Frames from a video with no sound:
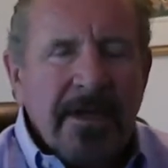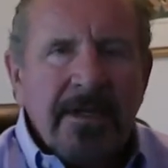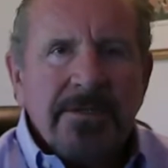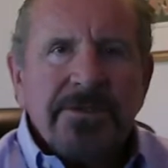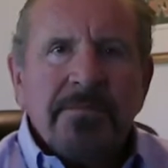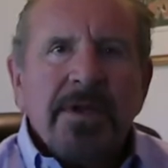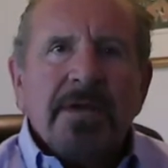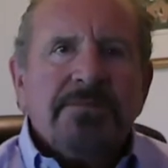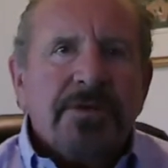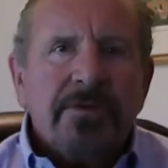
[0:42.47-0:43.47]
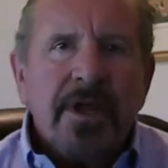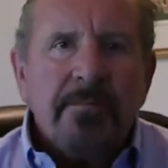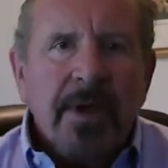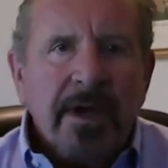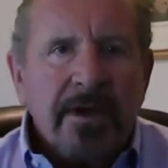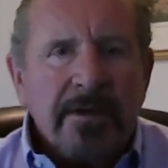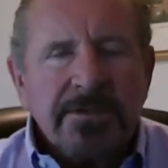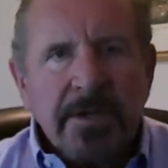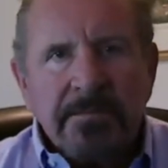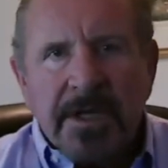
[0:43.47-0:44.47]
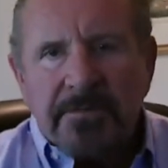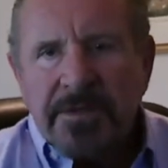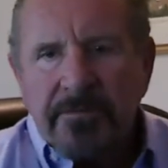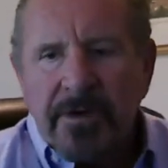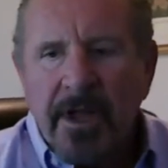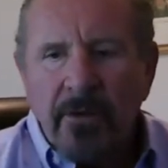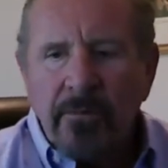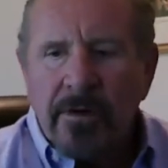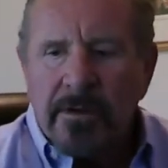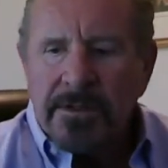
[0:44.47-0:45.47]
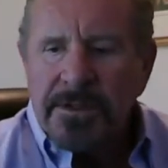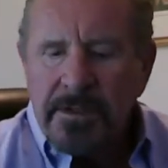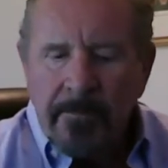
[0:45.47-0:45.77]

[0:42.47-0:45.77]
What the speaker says: Sometimes it would get better, sometimes it would get worse.